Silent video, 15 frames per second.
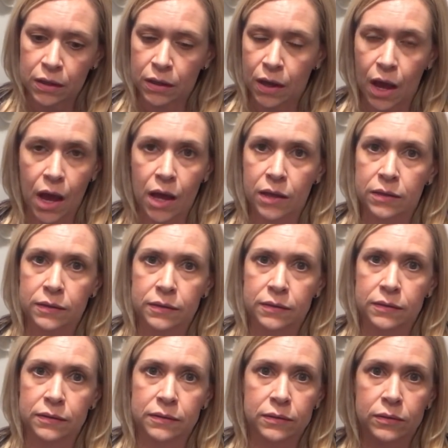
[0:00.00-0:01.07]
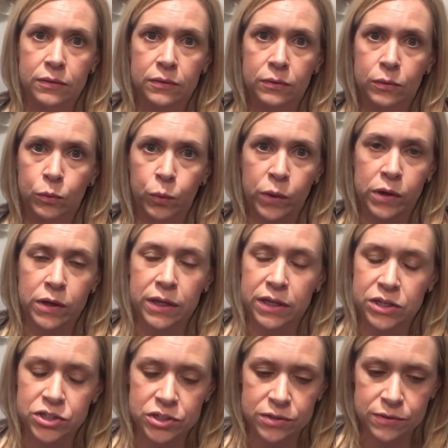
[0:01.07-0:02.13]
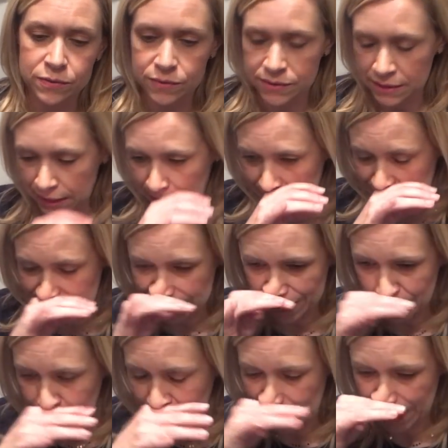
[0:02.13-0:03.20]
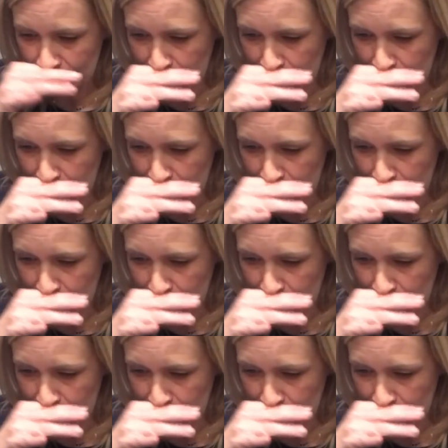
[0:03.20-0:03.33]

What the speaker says: got work issues, and so